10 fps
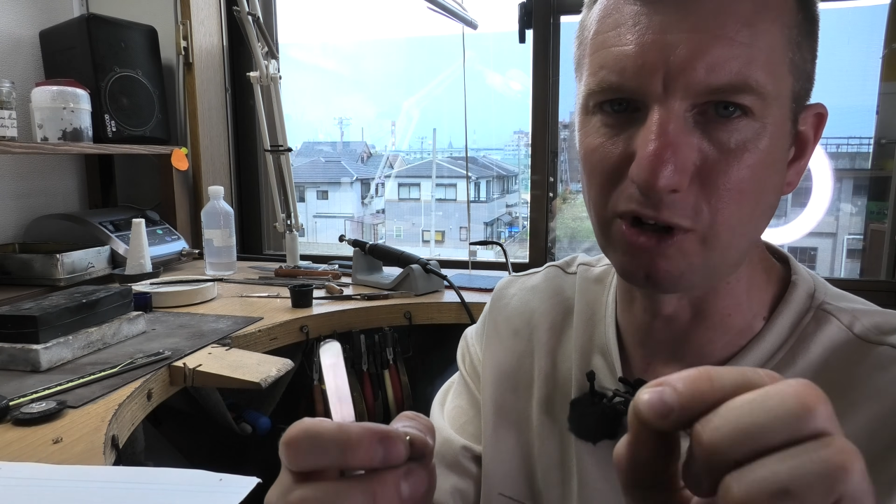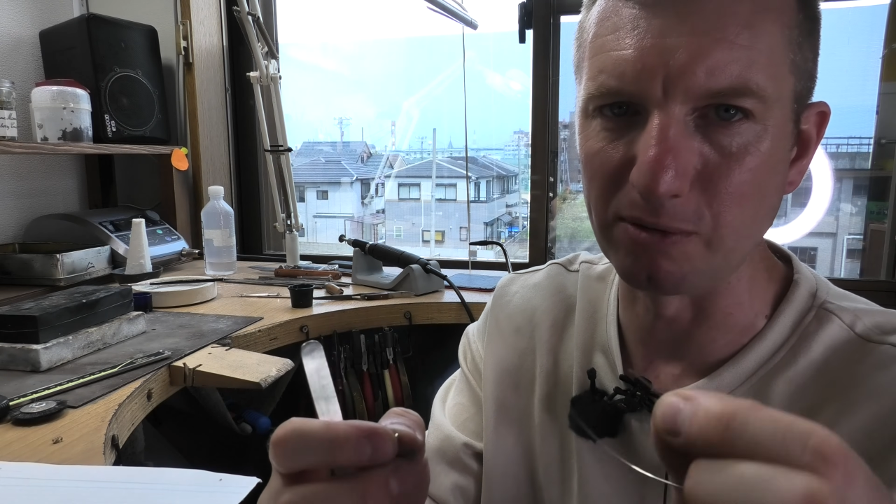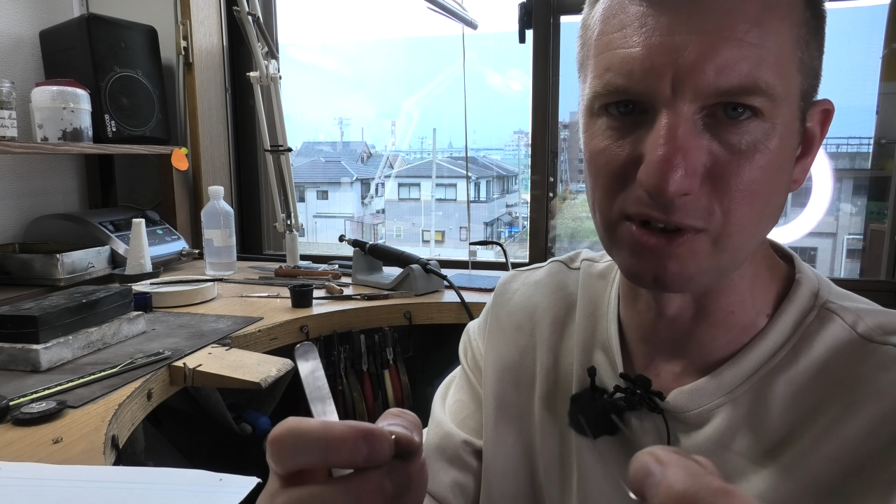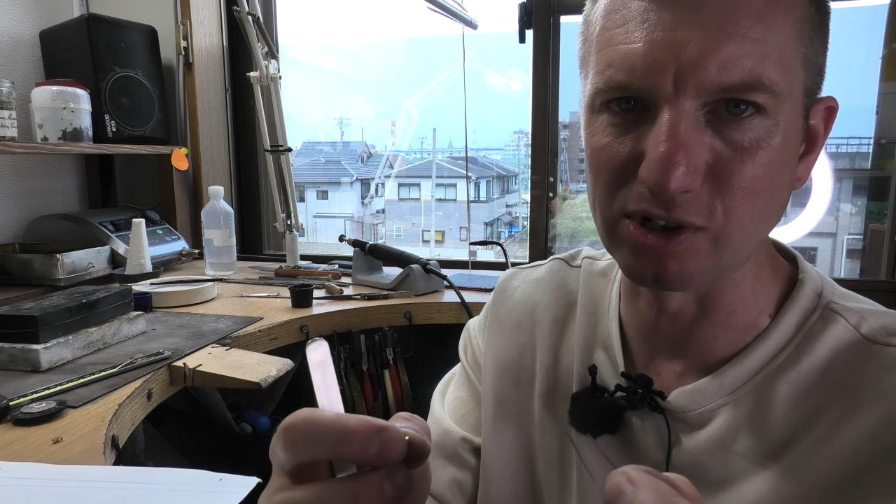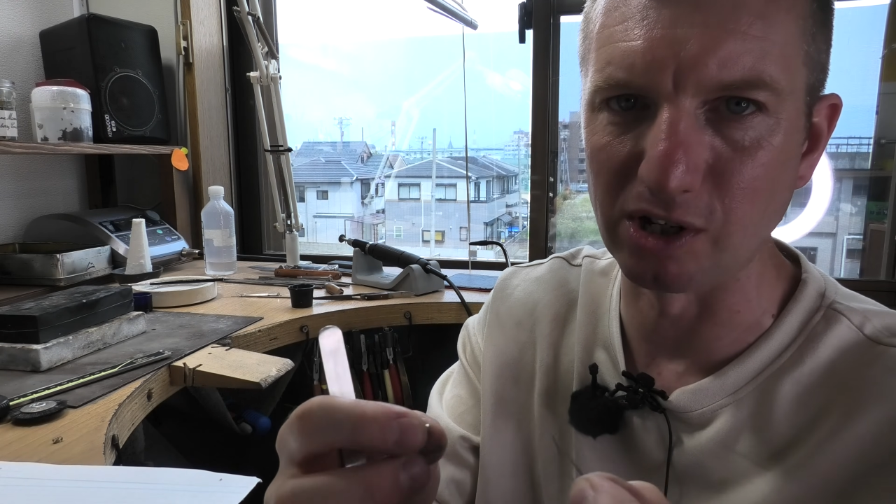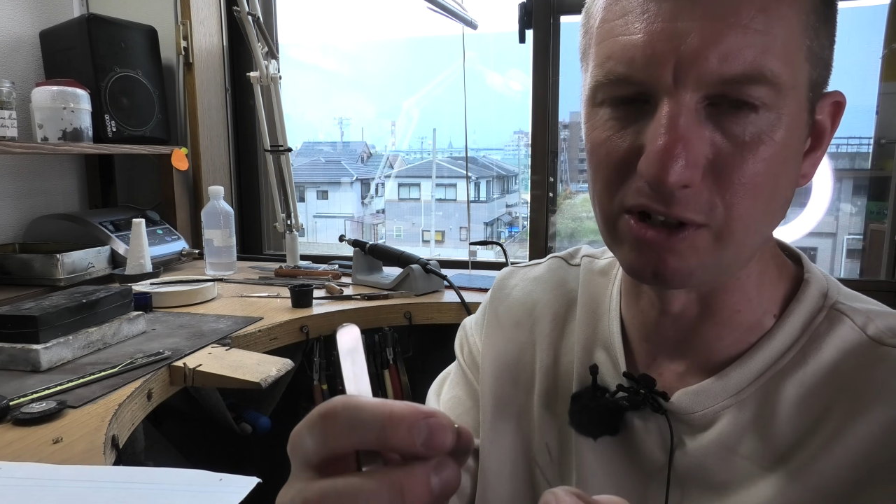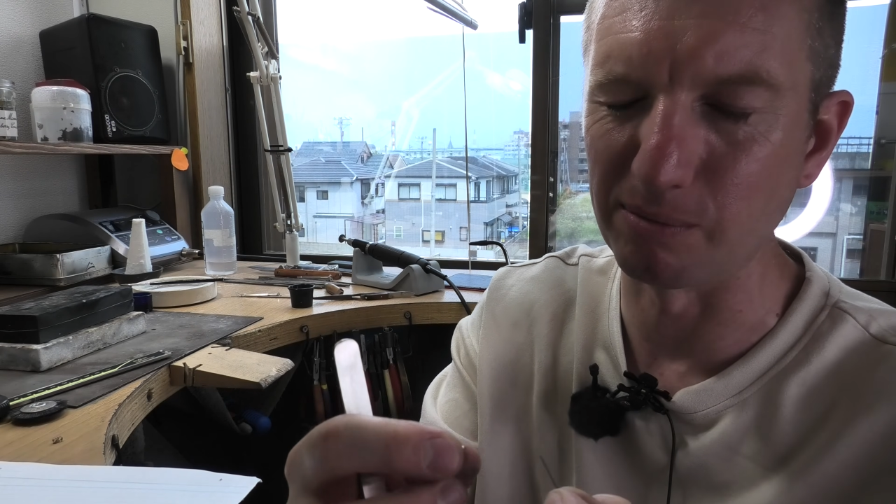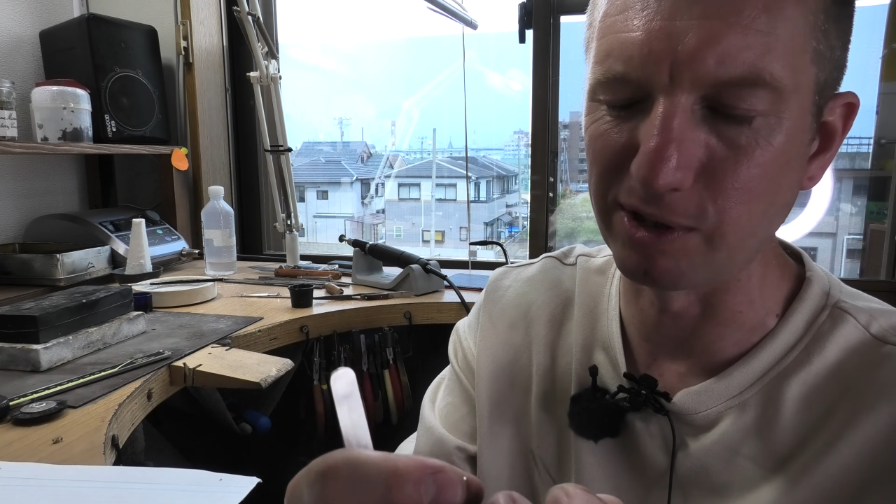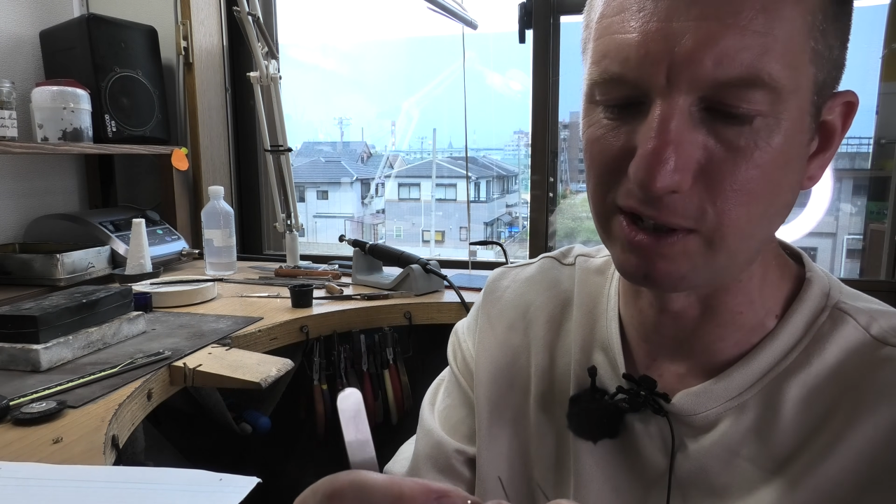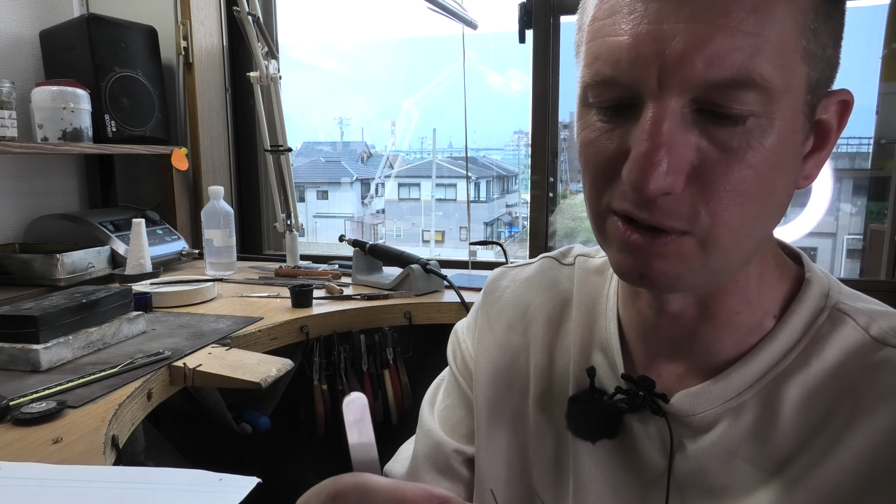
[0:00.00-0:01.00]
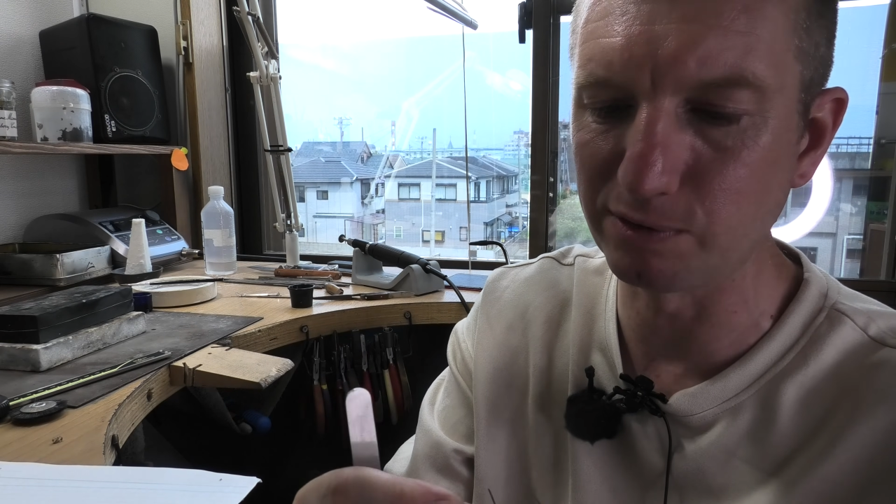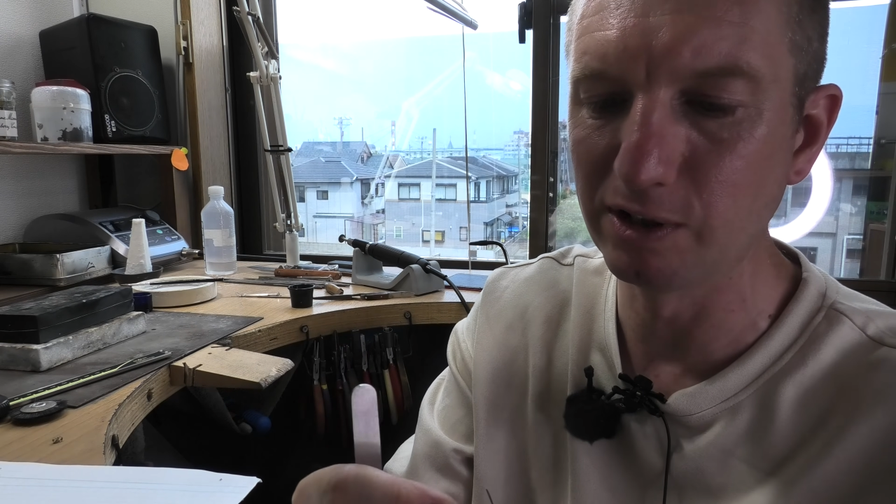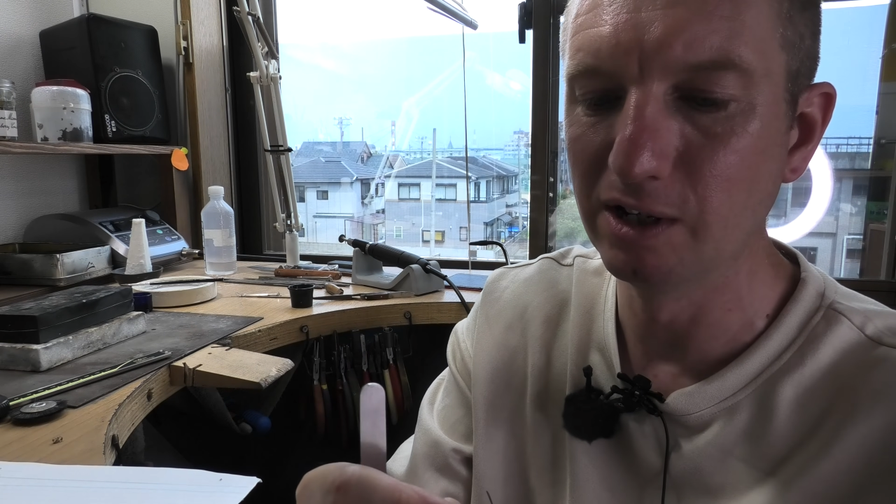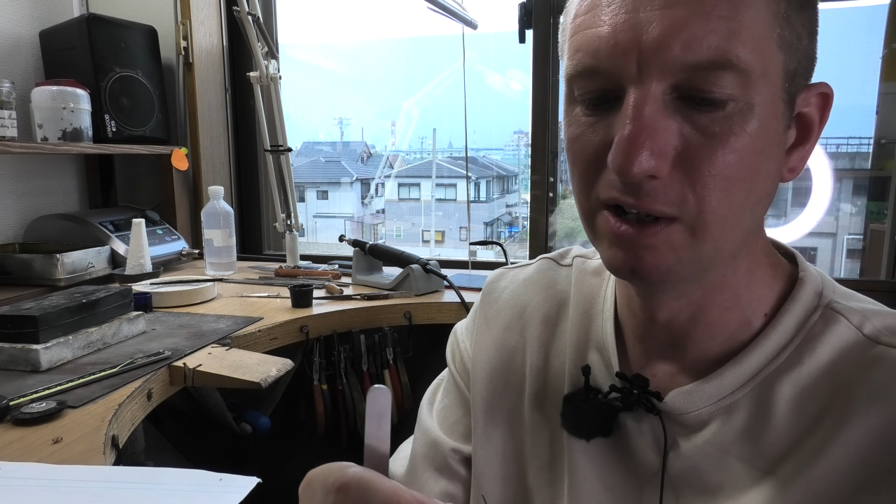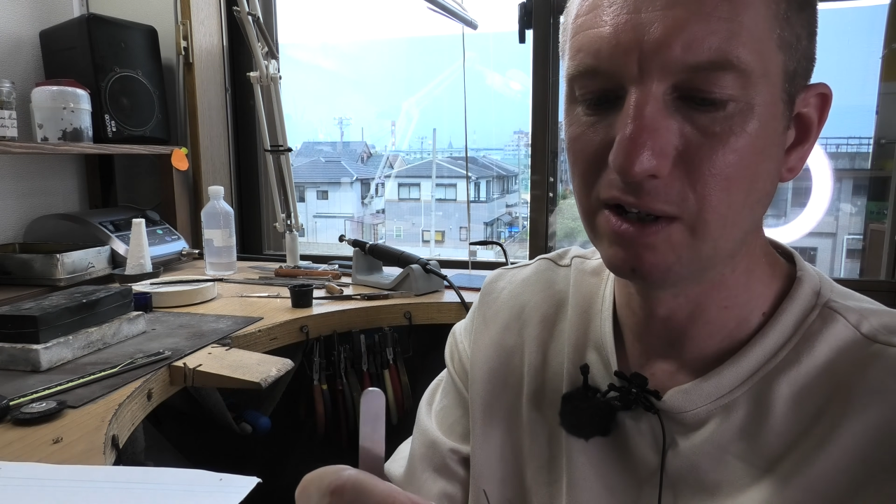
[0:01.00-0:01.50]
diamond stud I'm thinking of,
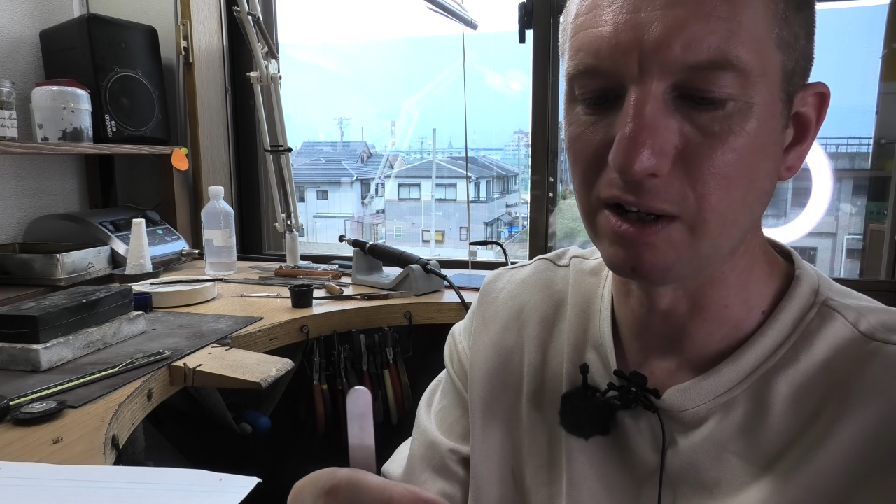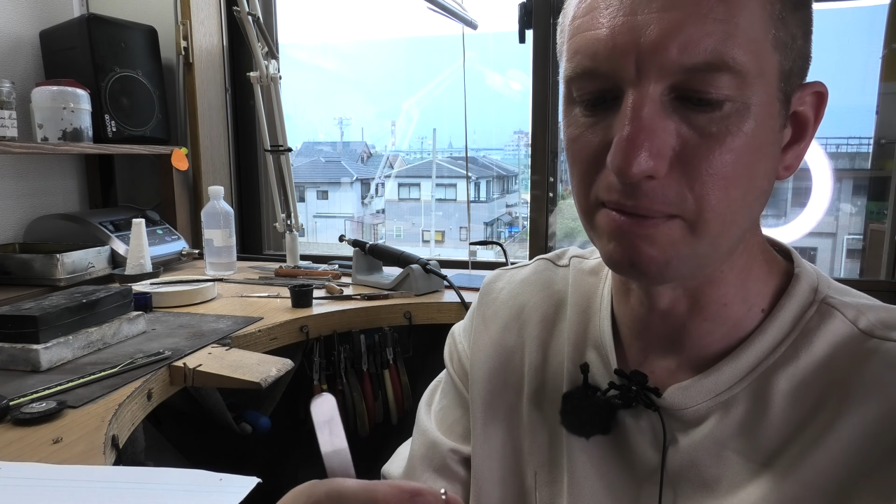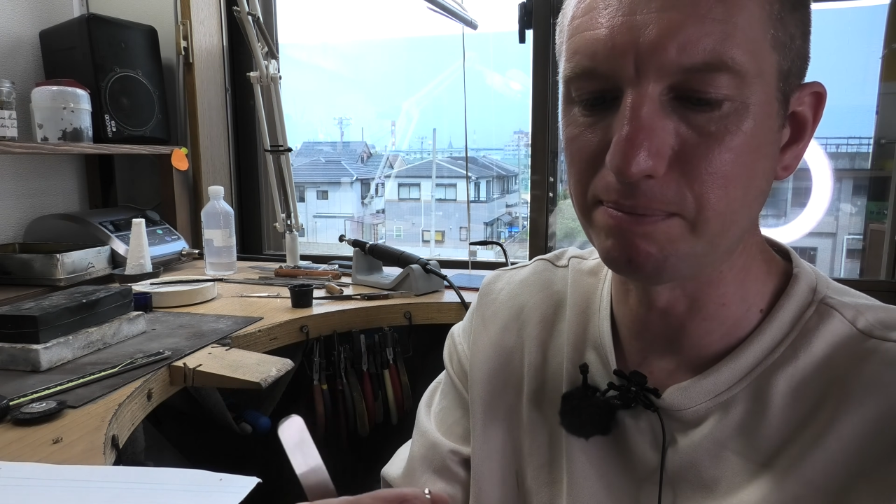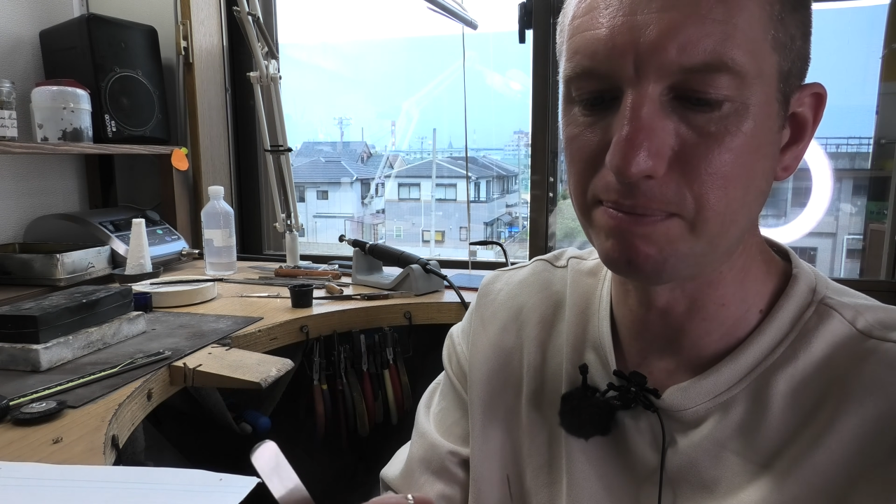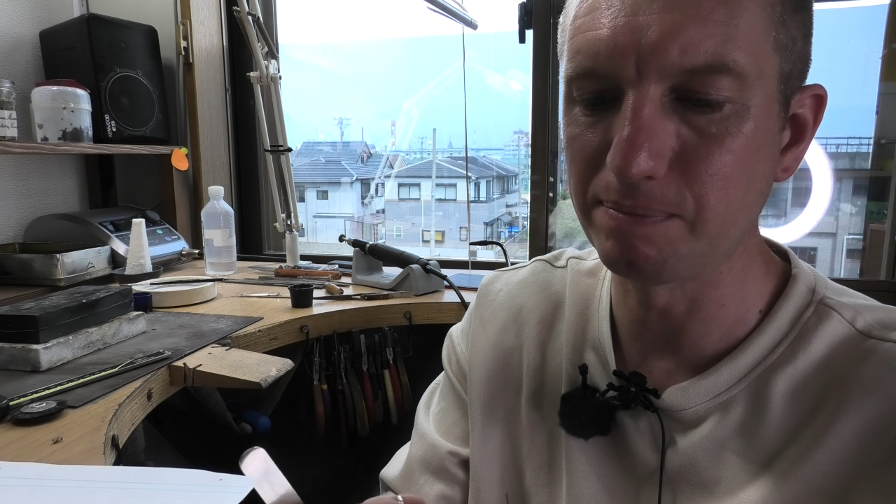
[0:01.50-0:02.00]
and a